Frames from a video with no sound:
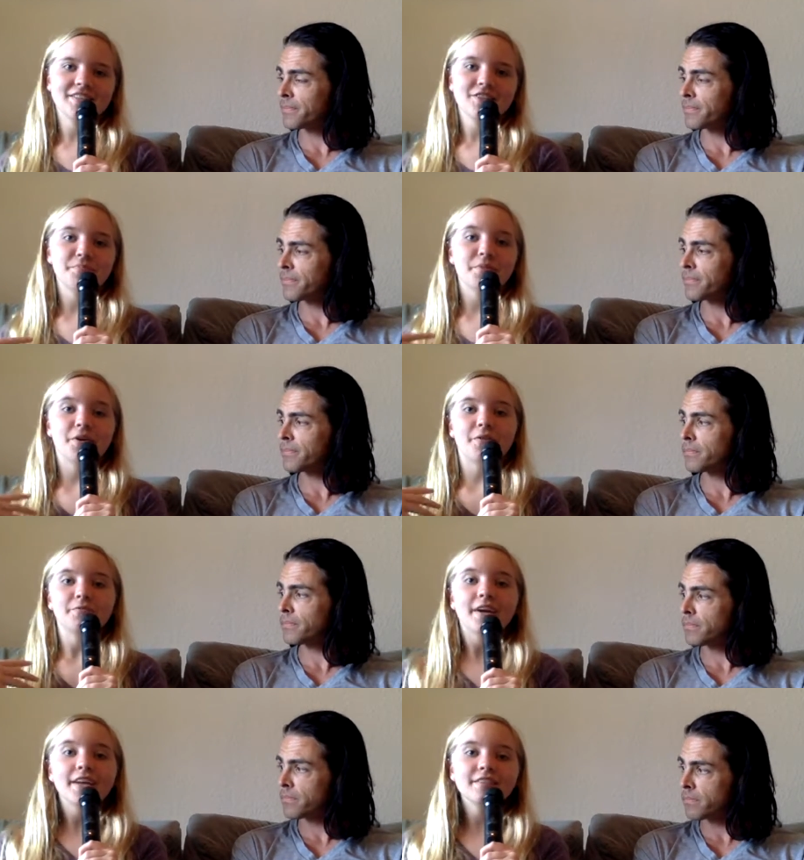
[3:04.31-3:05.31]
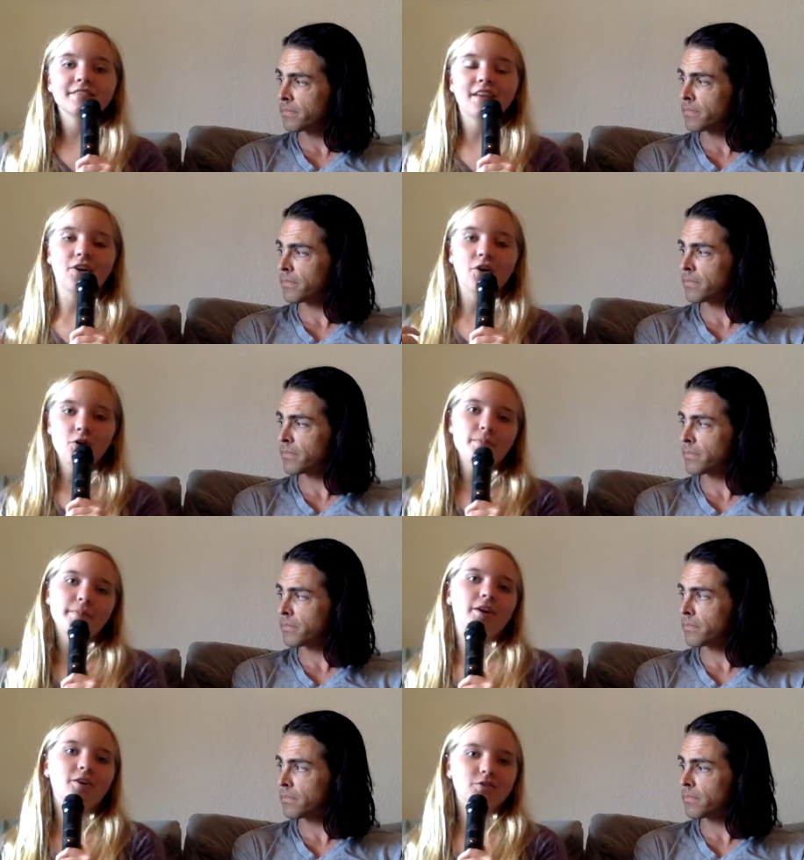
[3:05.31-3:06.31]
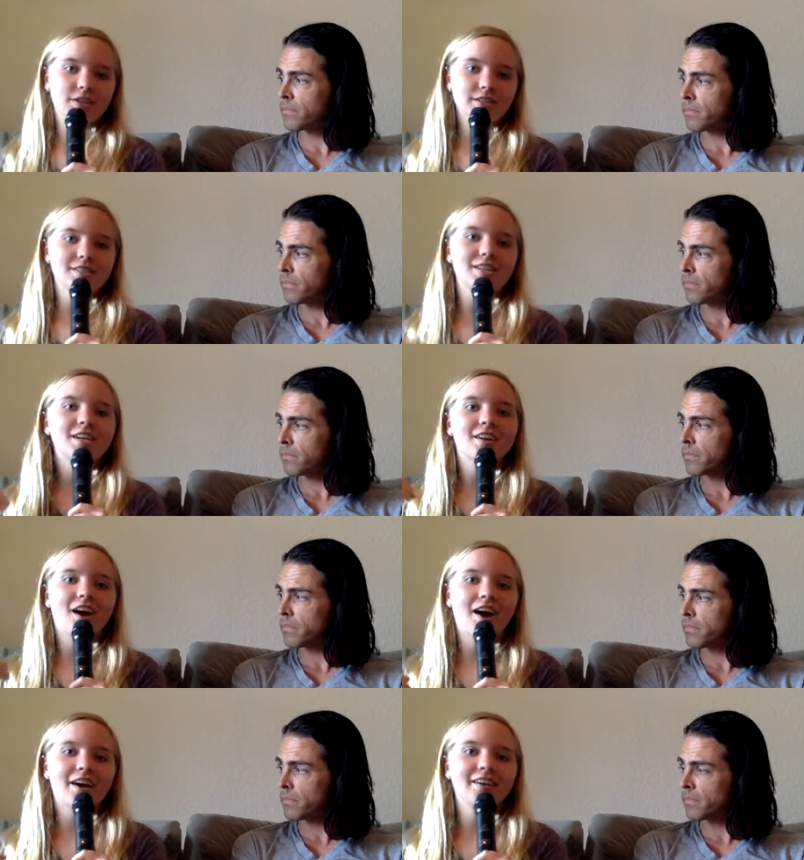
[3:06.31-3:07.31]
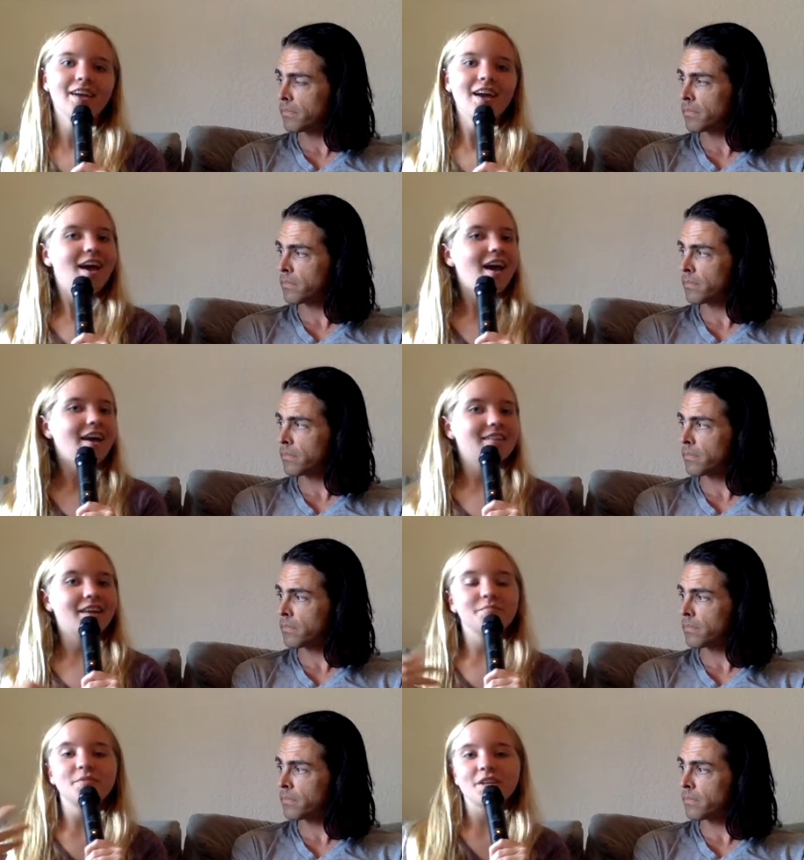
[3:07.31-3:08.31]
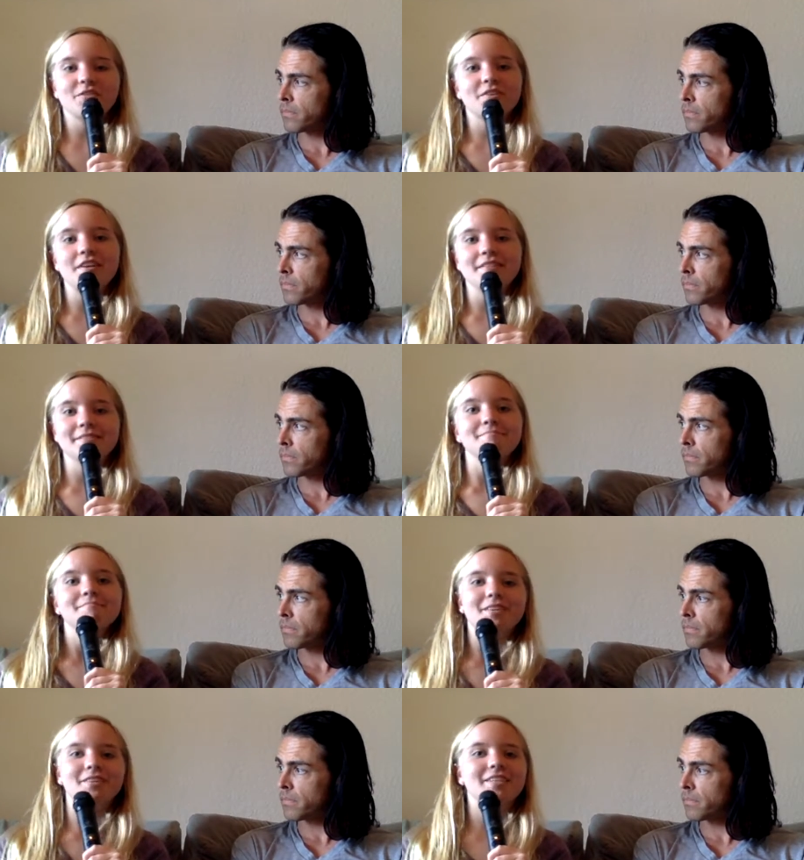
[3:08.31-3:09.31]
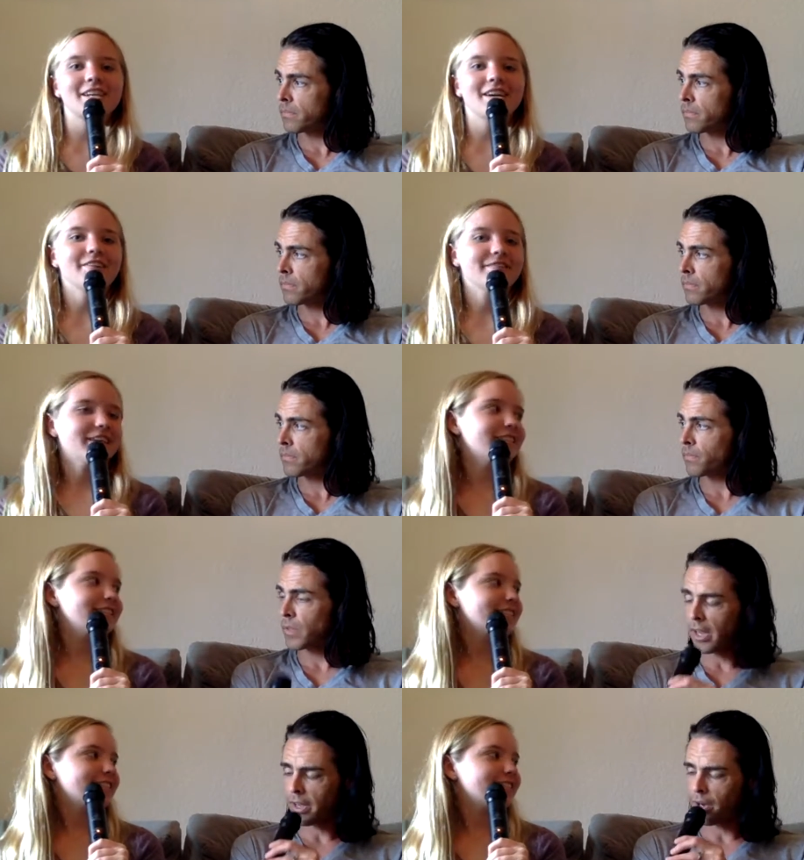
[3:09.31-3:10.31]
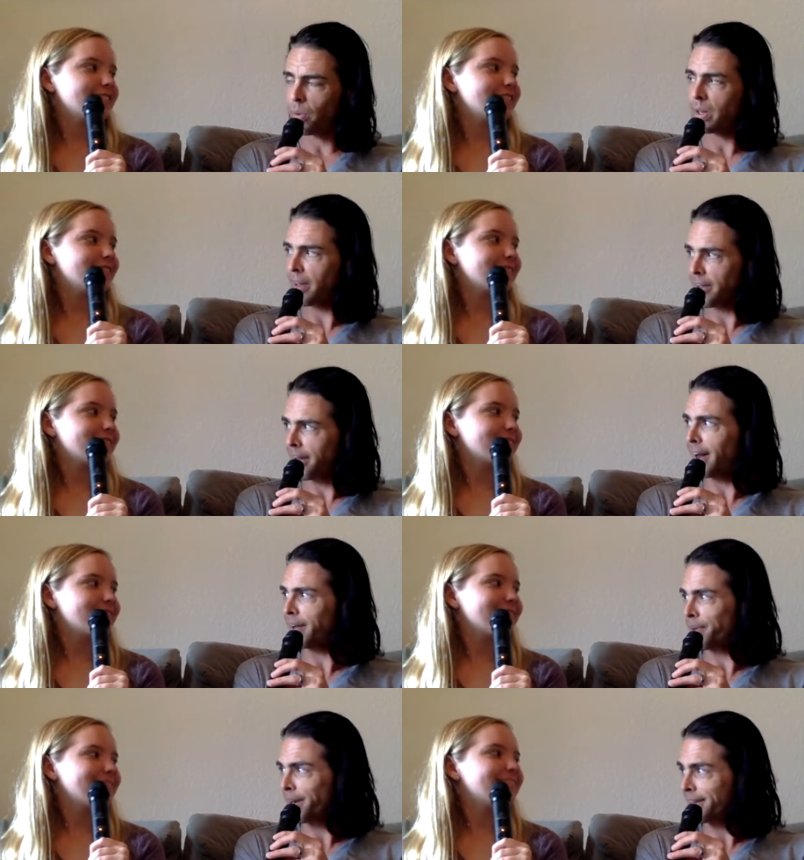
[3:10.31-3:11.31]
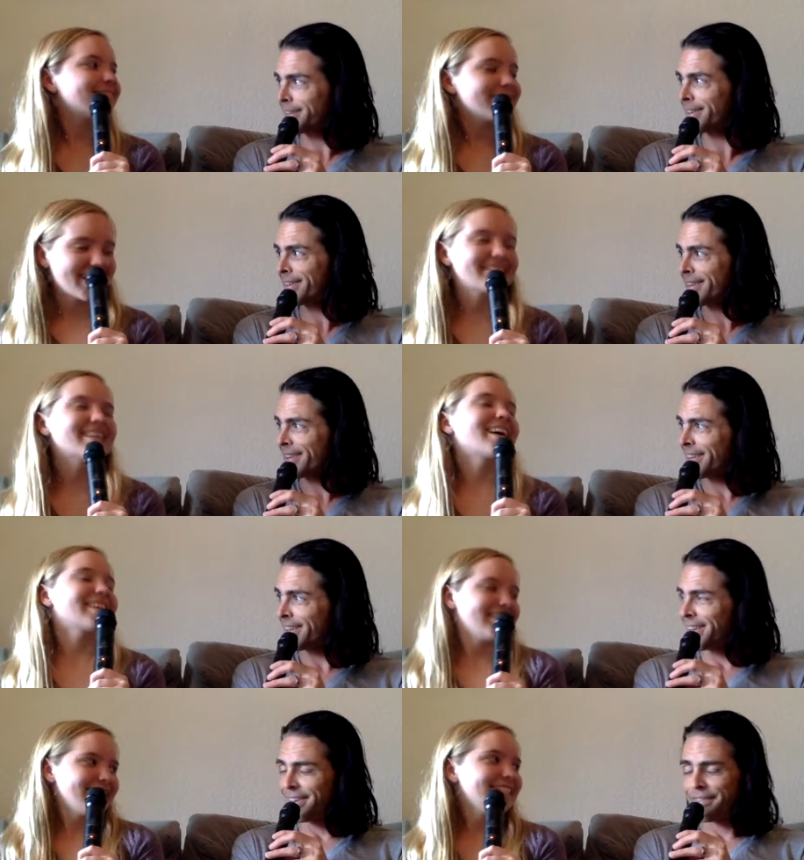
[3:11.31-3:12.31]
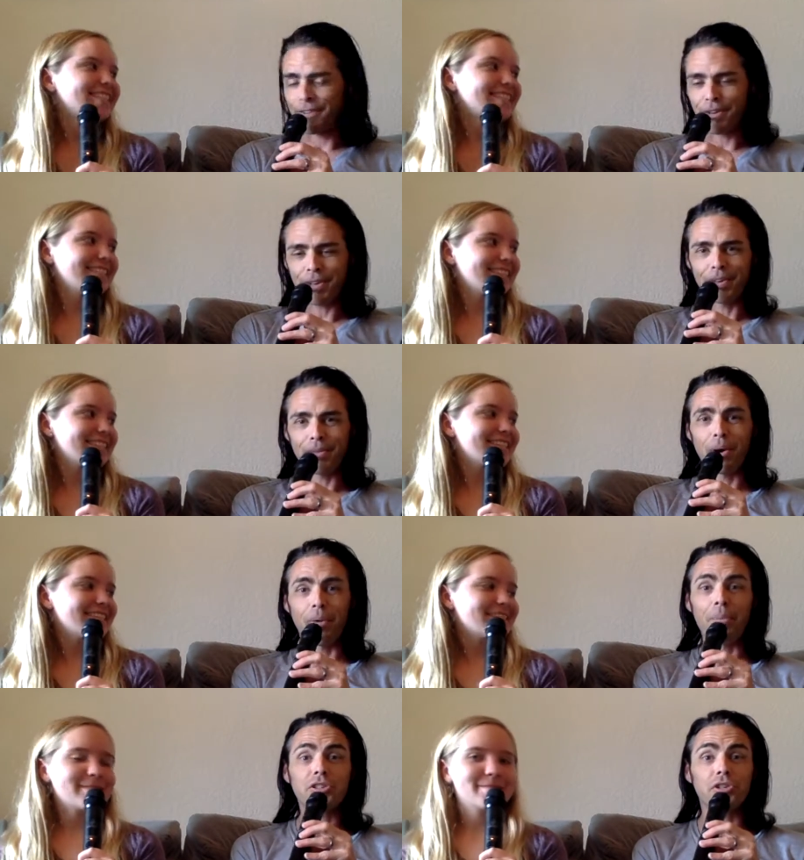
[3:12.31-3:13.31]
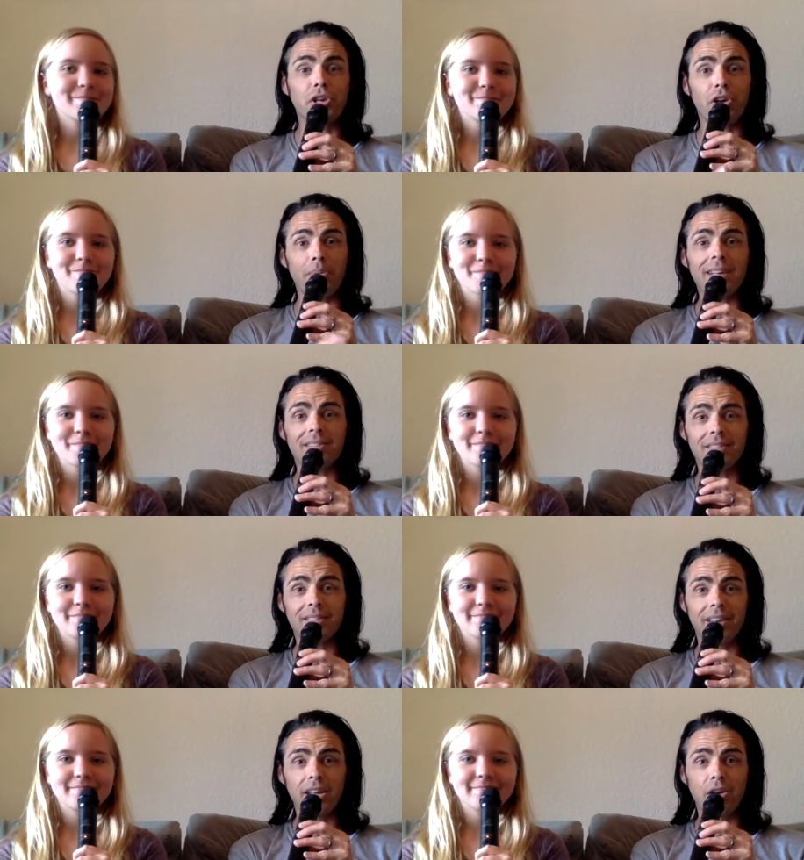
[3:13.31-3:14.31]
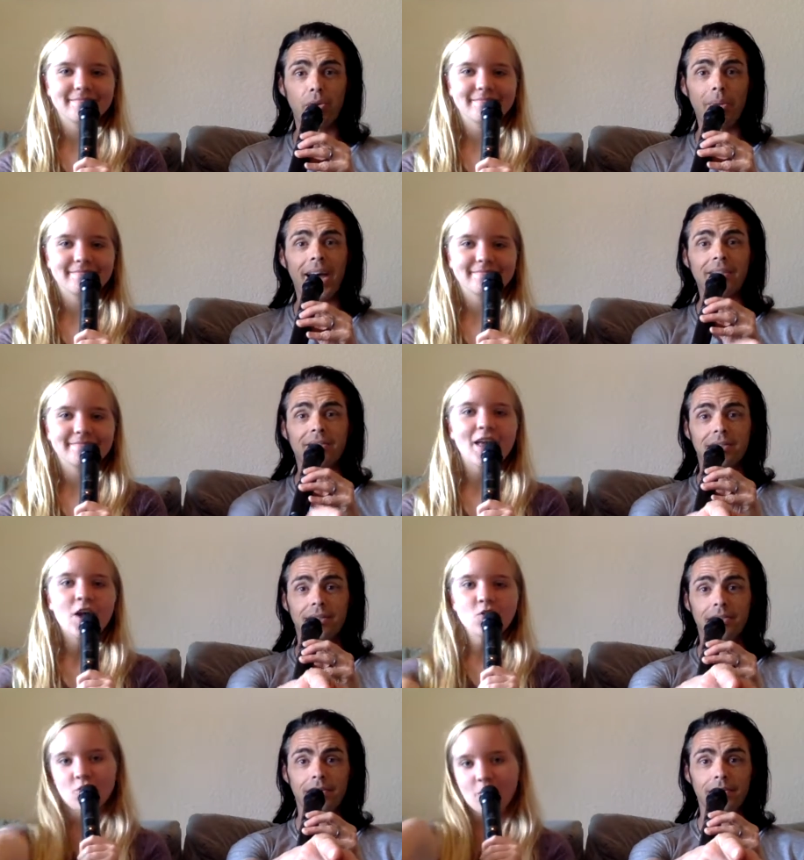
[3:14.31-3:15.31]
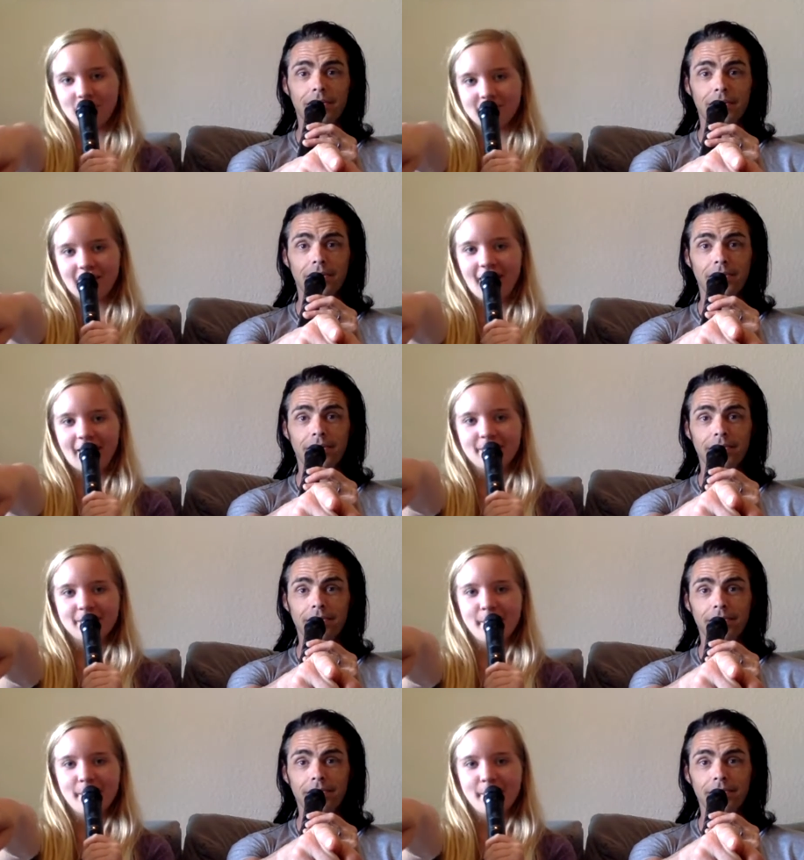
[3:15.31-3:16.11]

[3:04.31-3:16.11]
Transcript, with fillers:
Speaker 1: us to put our faith and our hope and our trust in God. Let Him take the reins, He'll take care of it.
Speaker 2: Let go and let God, right? Exactly. Very good. Well, make sure you go to Mass this Sunday. Go to Mass.
Speaker 1: Go with God.